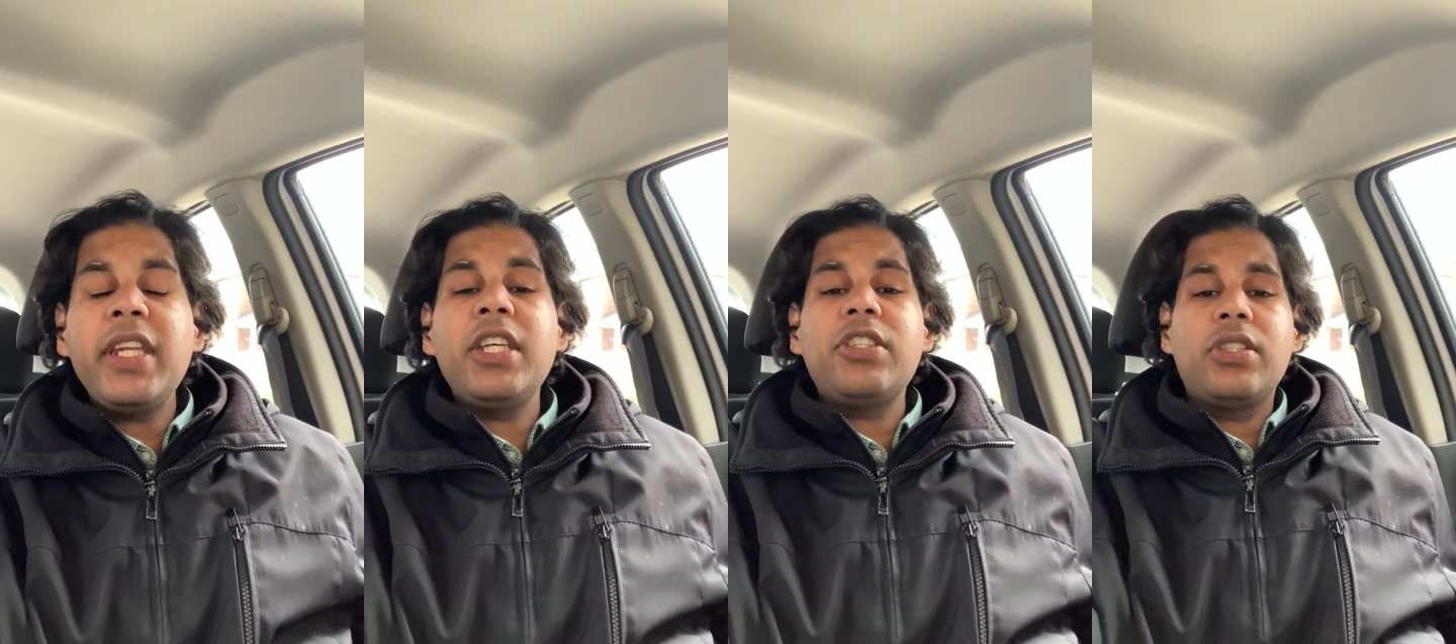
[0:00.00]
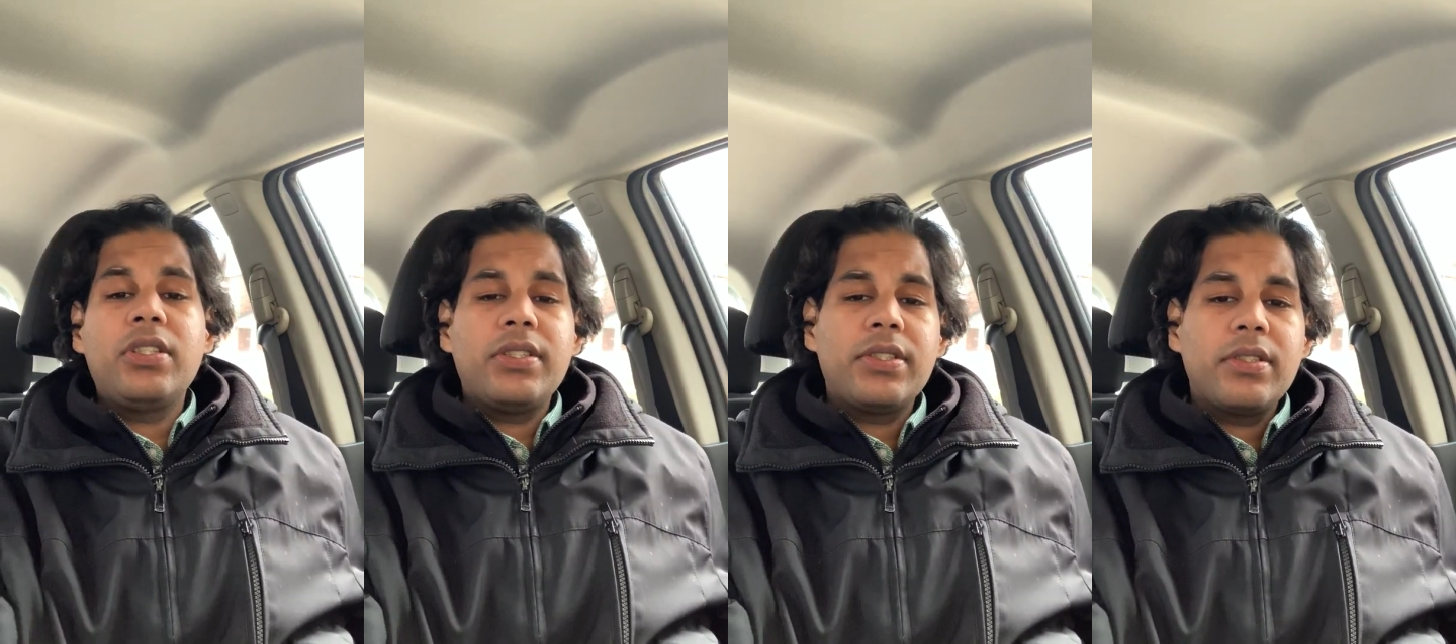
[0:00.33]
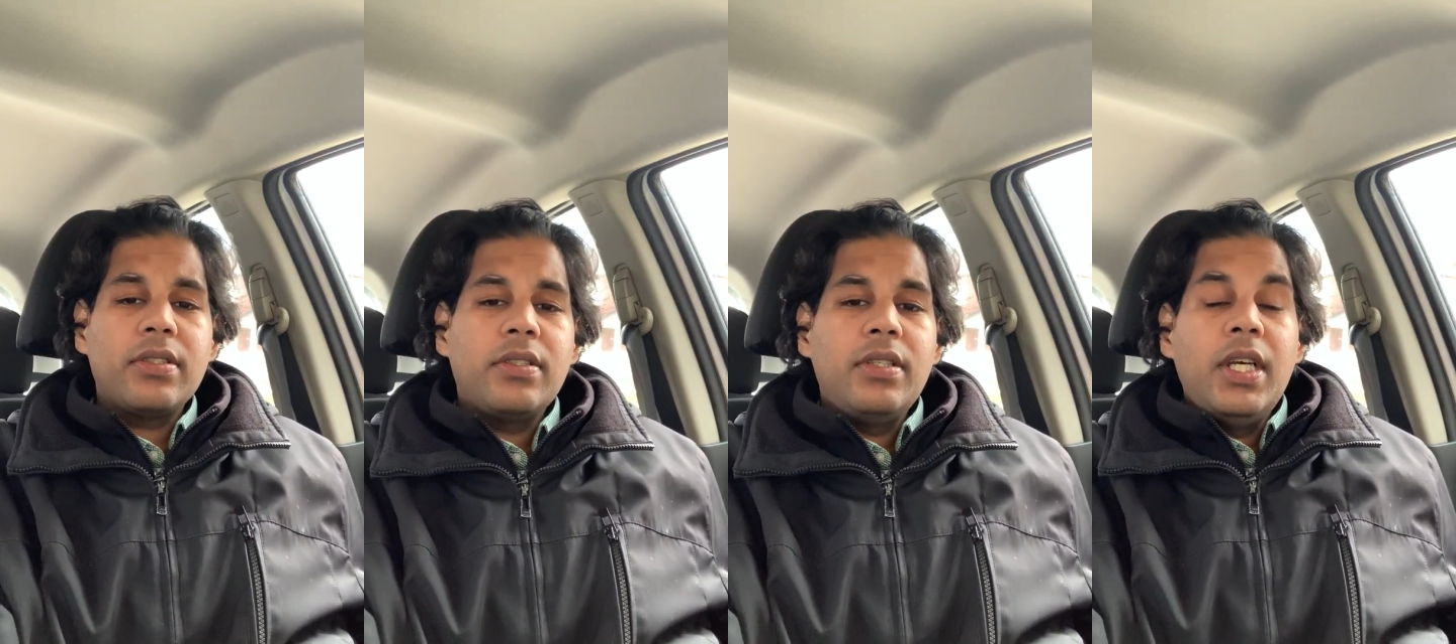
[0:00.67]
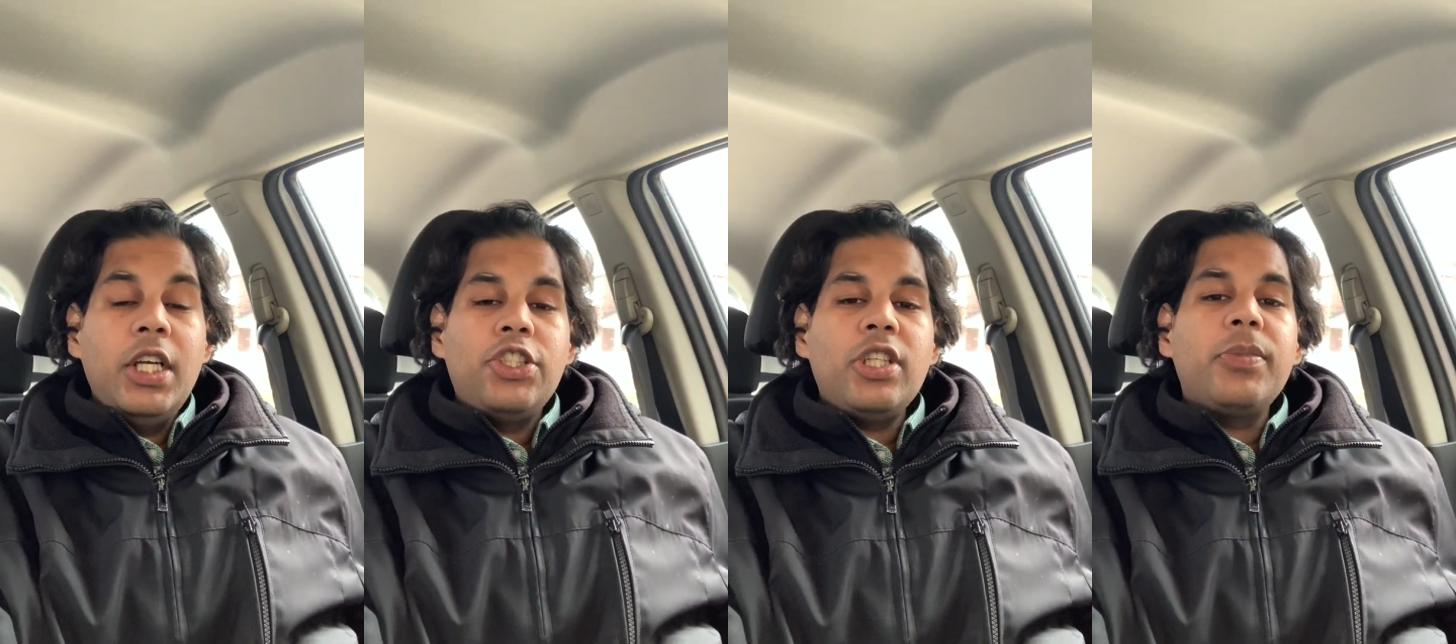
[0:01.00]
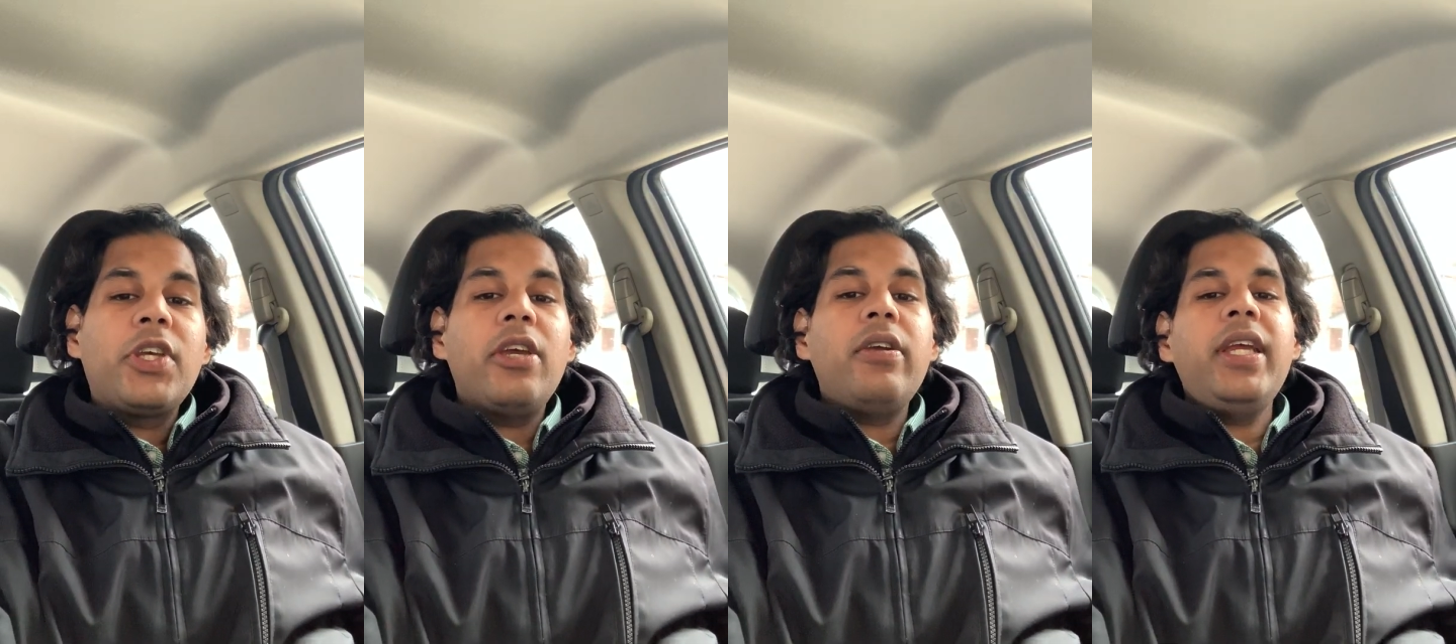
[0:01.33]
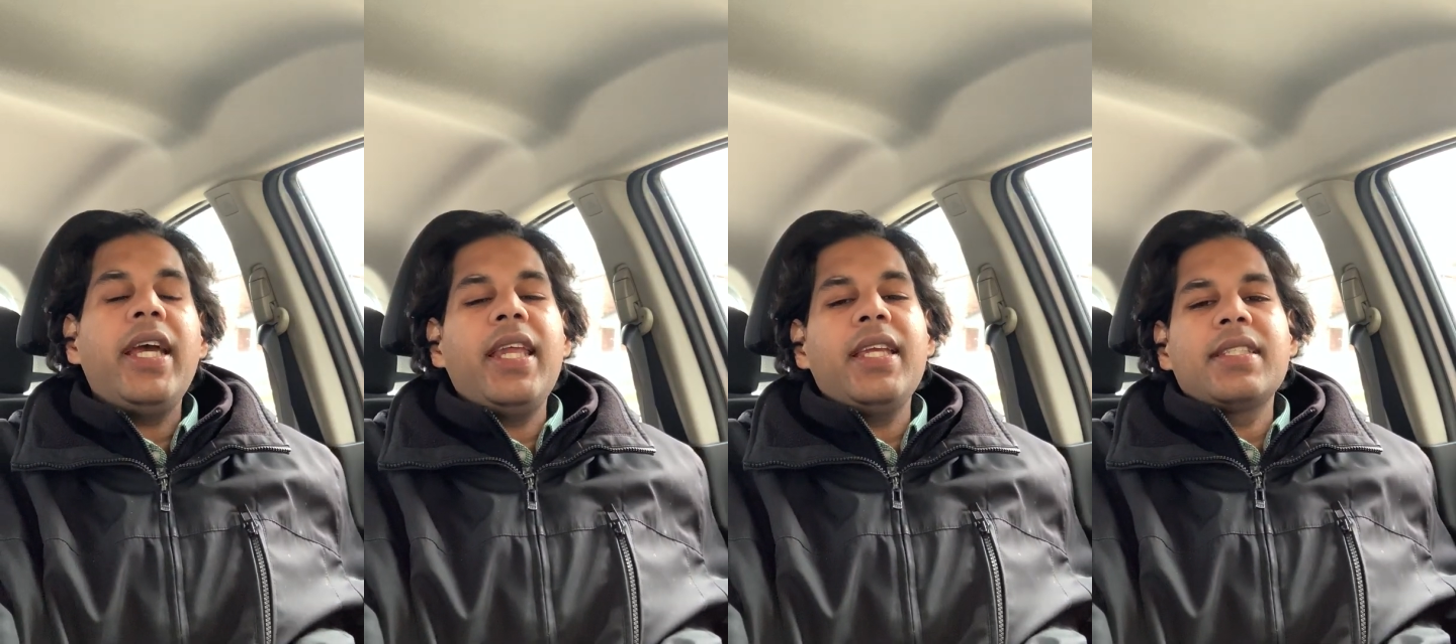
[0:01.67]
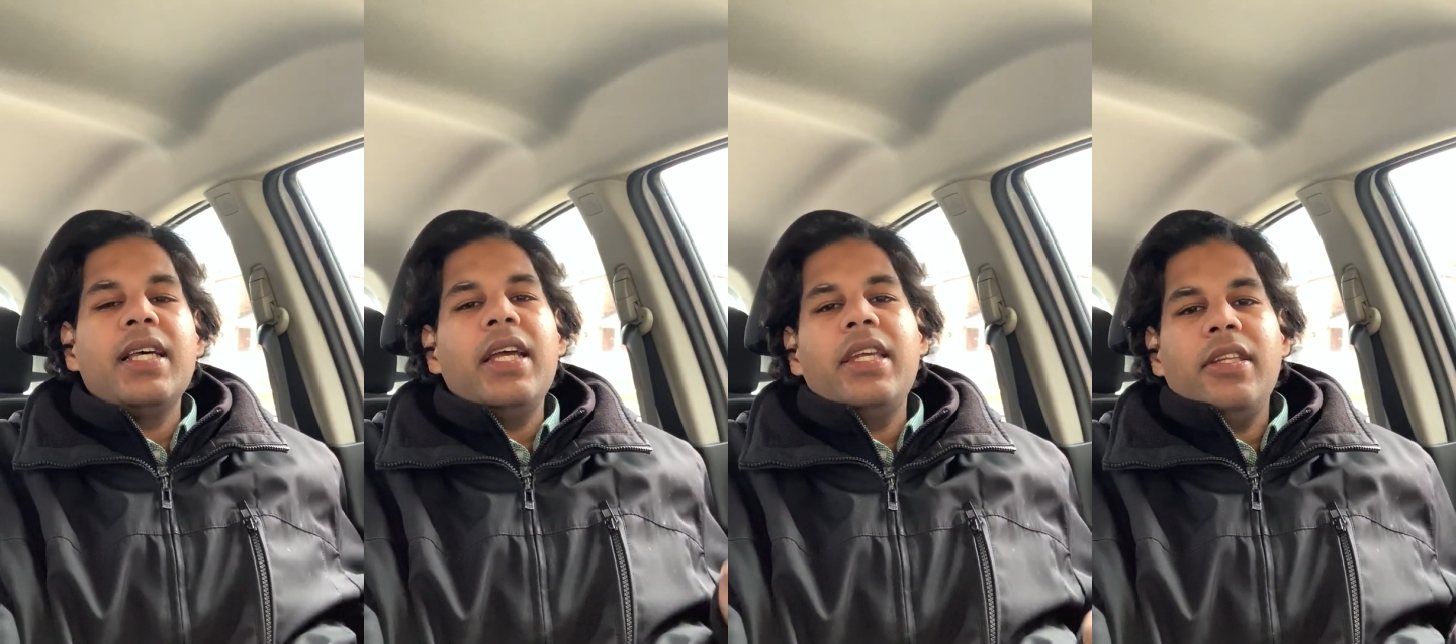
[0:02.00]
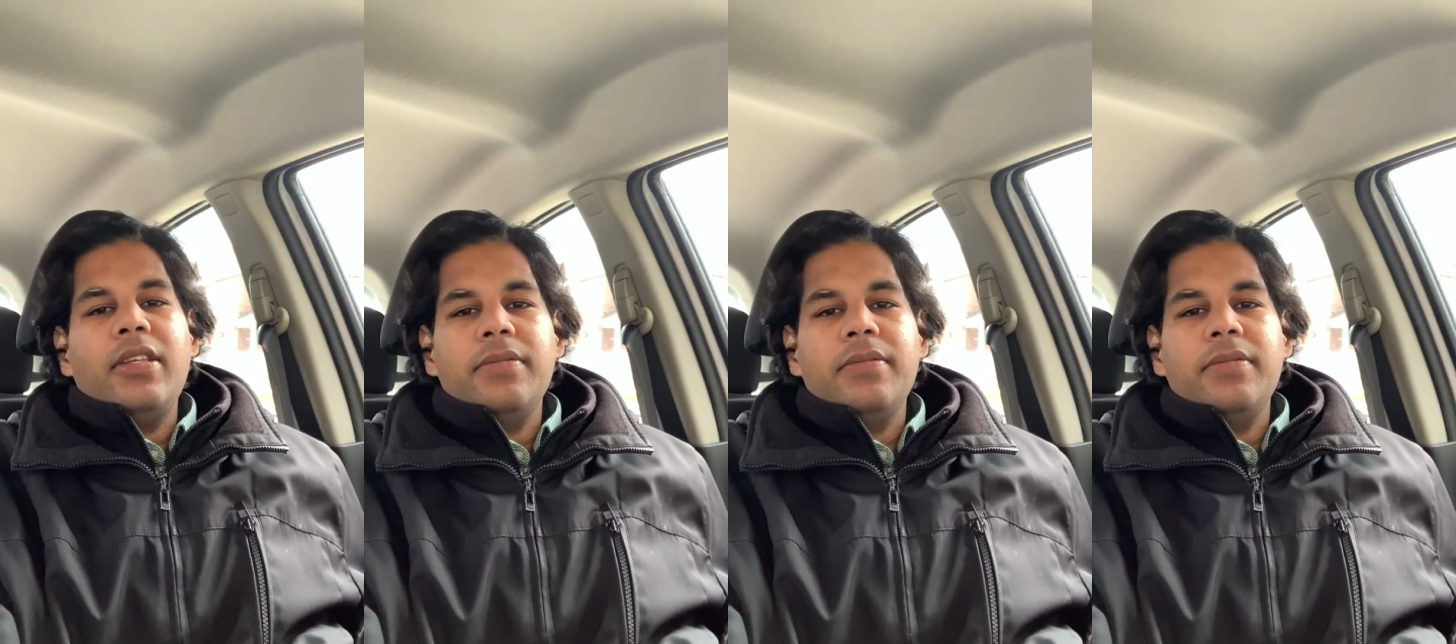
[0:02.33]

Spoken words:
anxious. Jim Carrey had anxiety.